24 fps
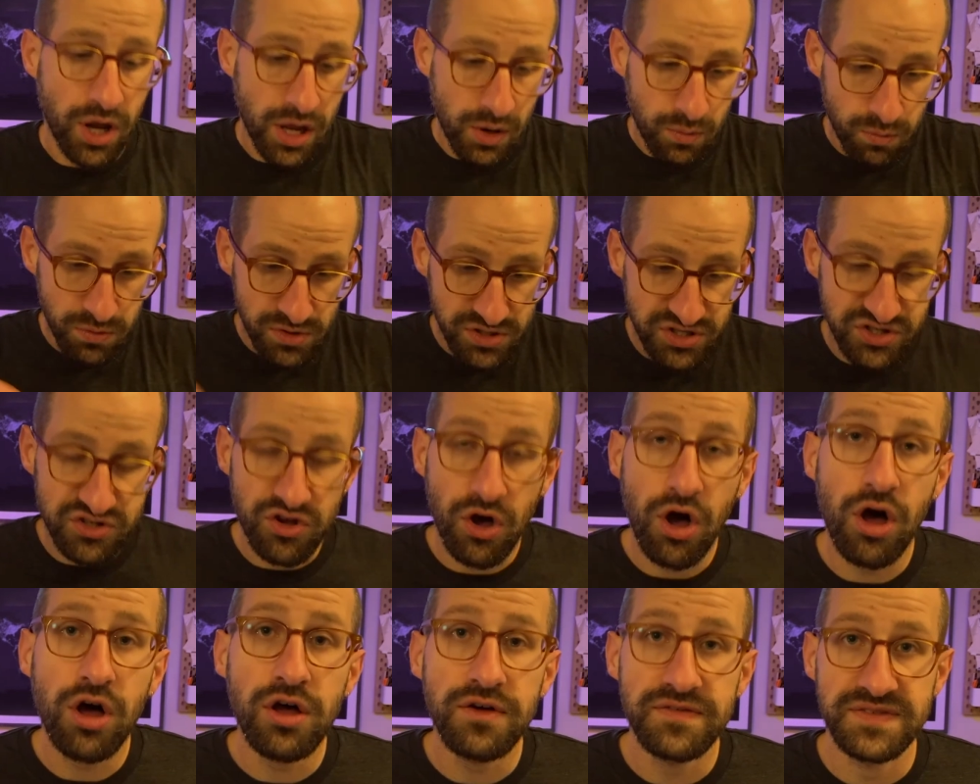It
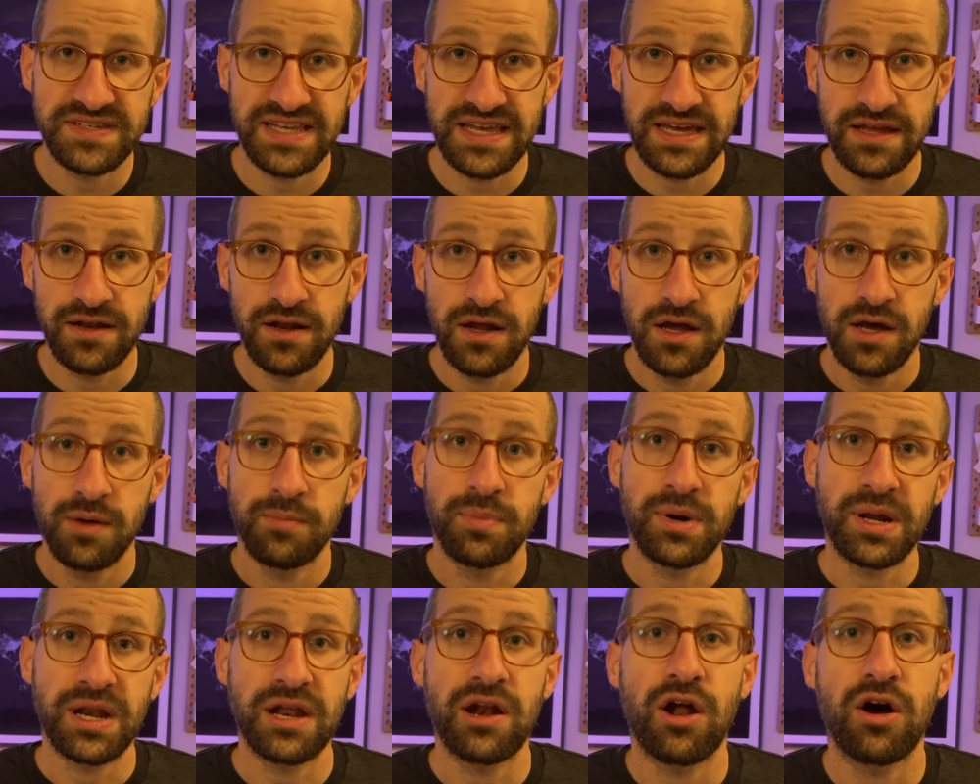resolves it,
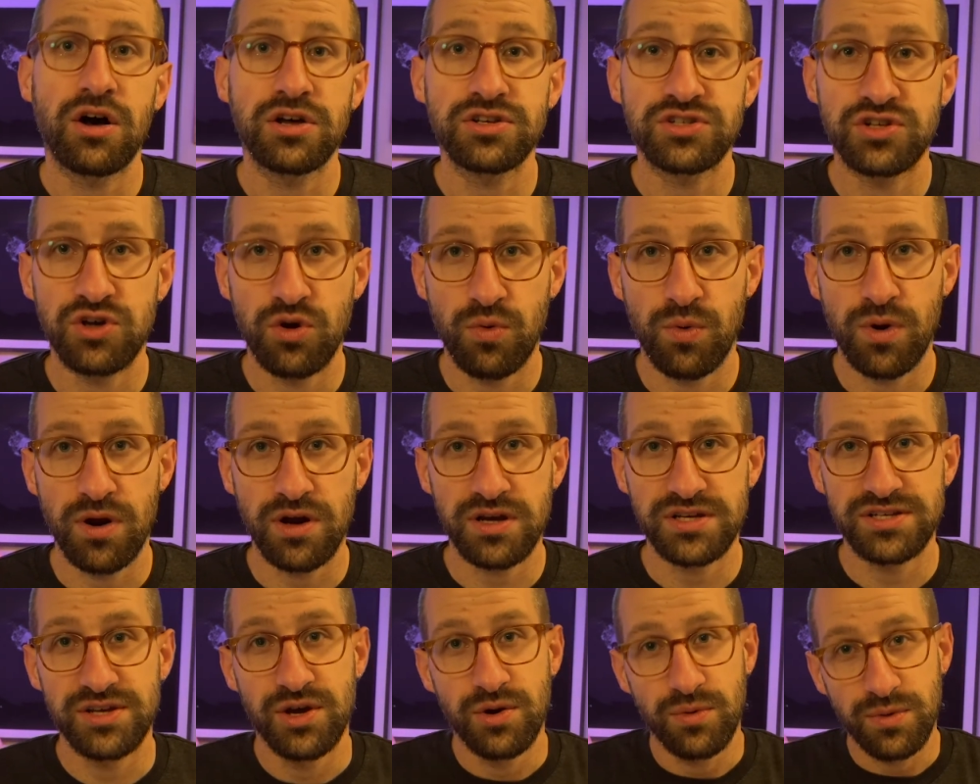but it also
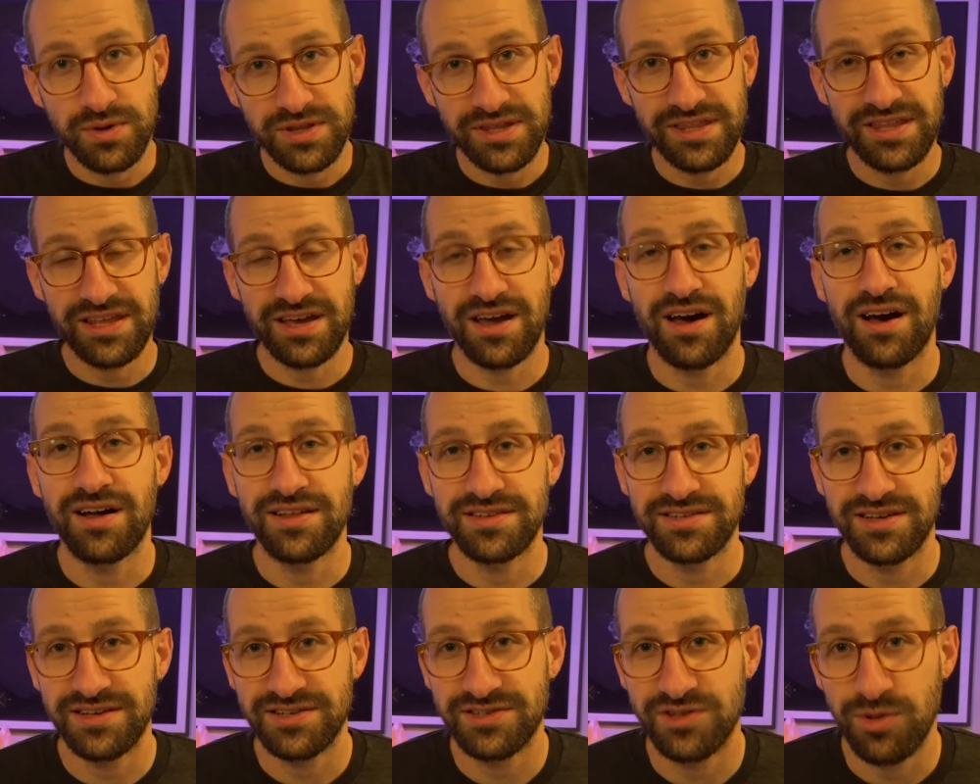works within the
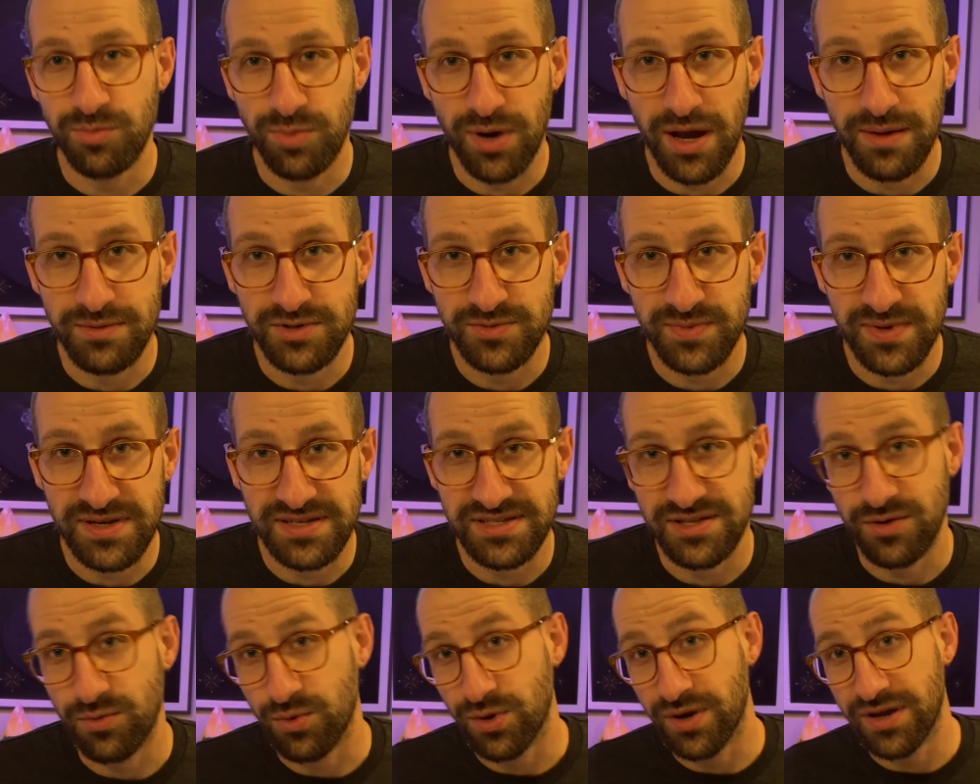context of the problem space
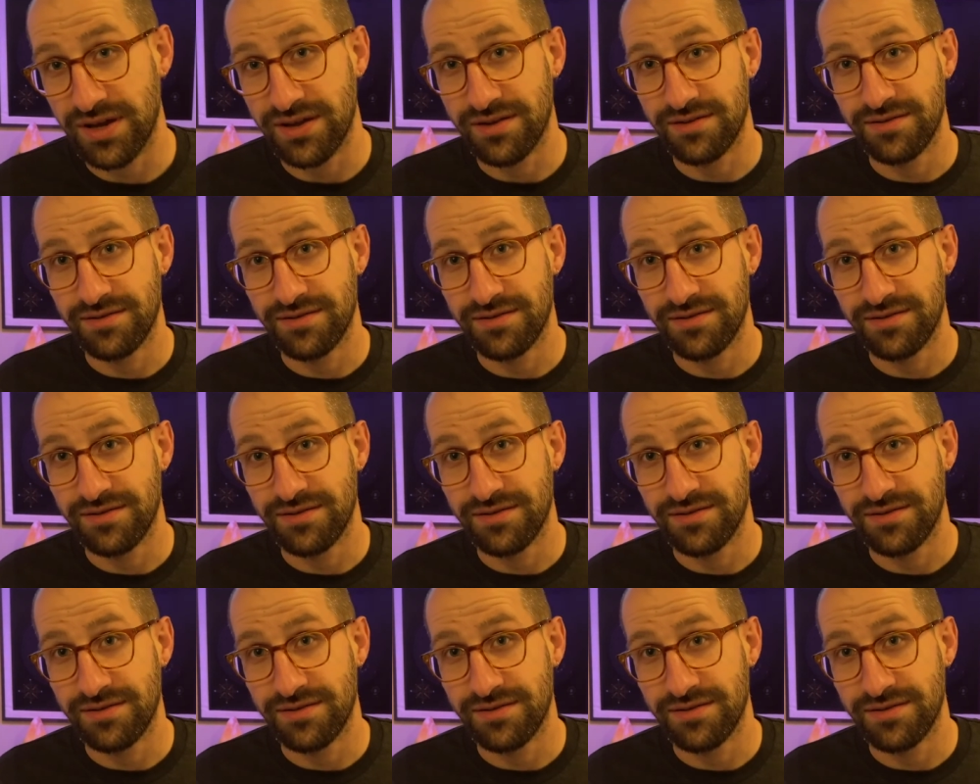that we're in.